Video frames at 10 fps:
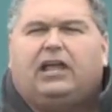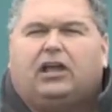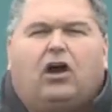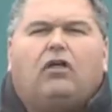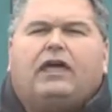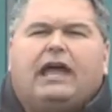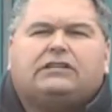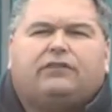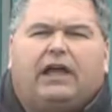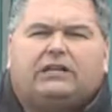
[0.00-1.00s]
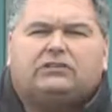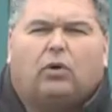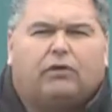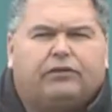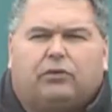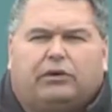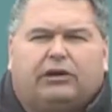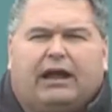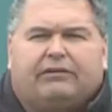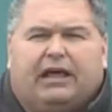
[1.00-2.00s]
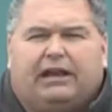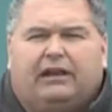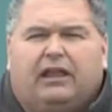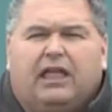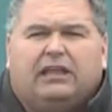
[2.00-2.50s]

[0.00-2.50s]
call the Ash Flat store if you don't want to drive down here.